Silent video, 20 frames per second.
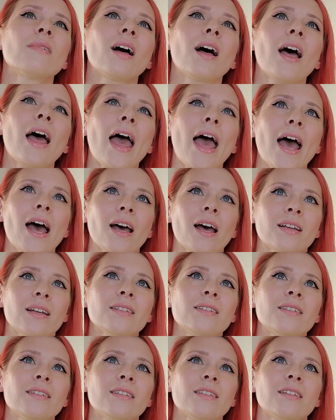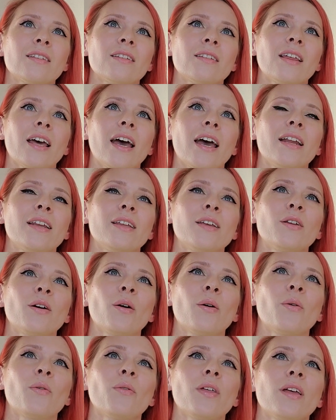ads that, you
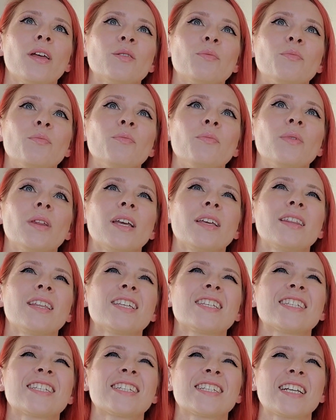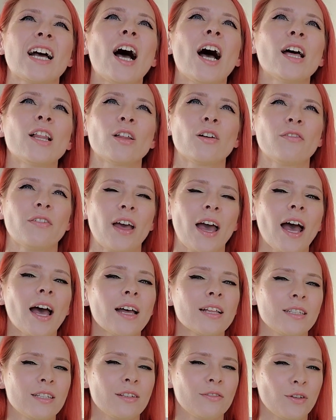know, that's like the style of
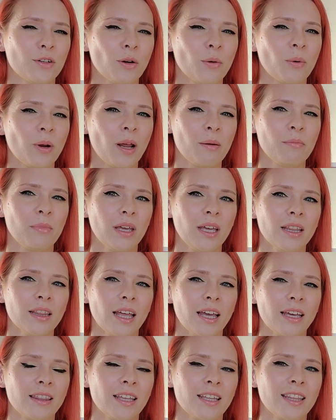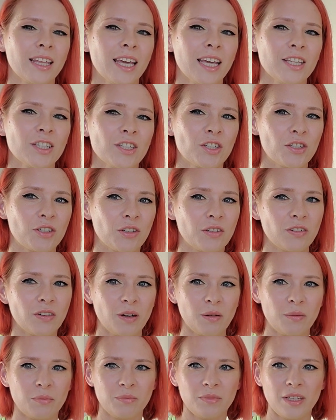ads, if you know what I mean, like the
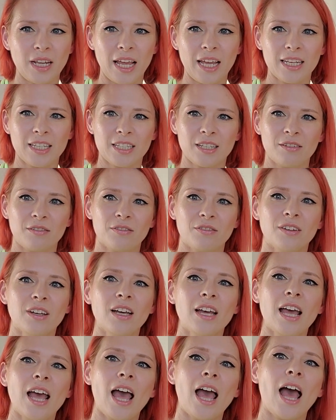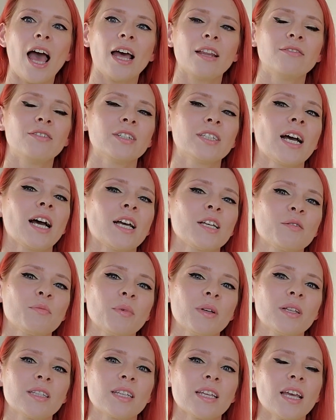Instagram native
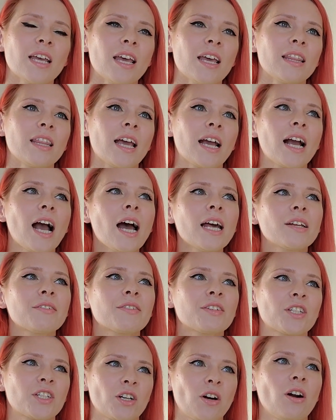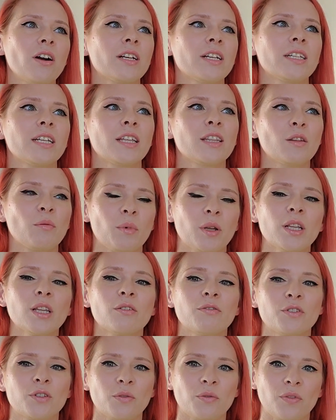advertisements that kind of started in the middle
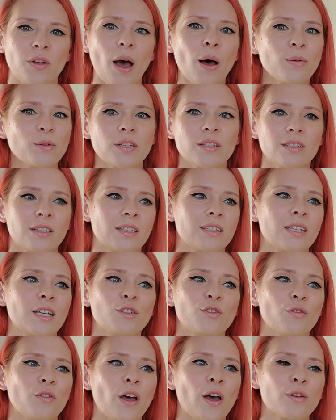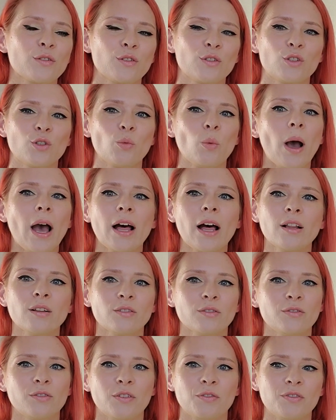of 2000s, let's say
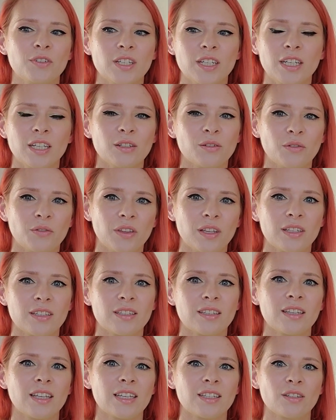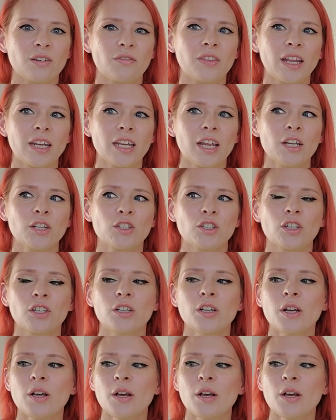2012, 15, or things of that nature.